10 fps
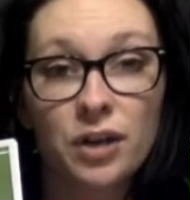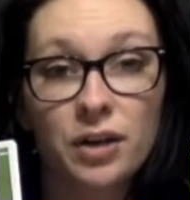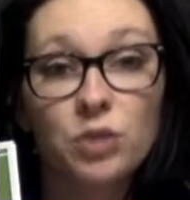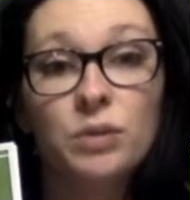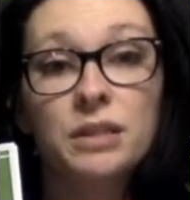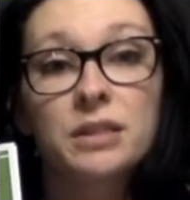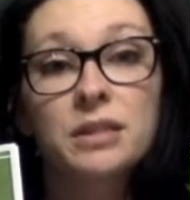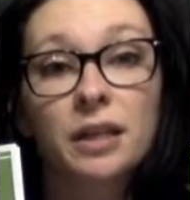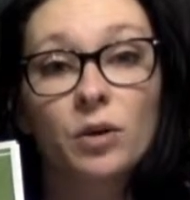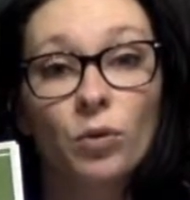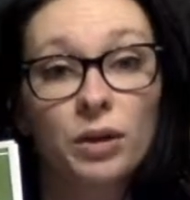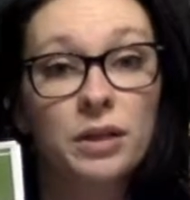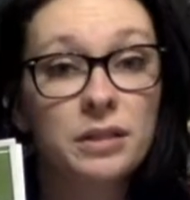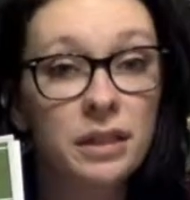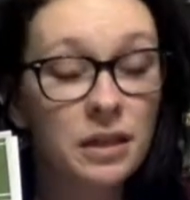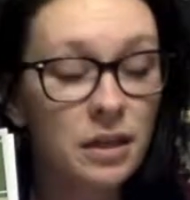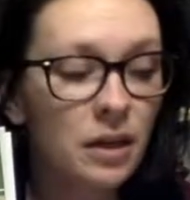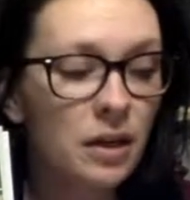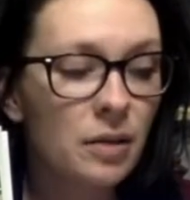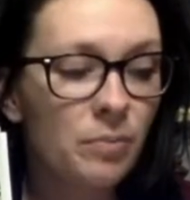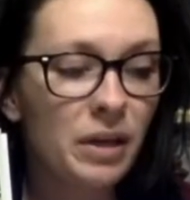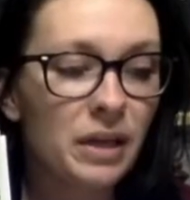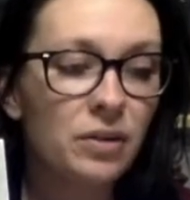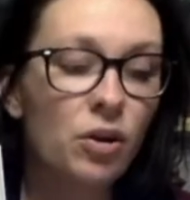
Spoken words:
unit study oriented, meaning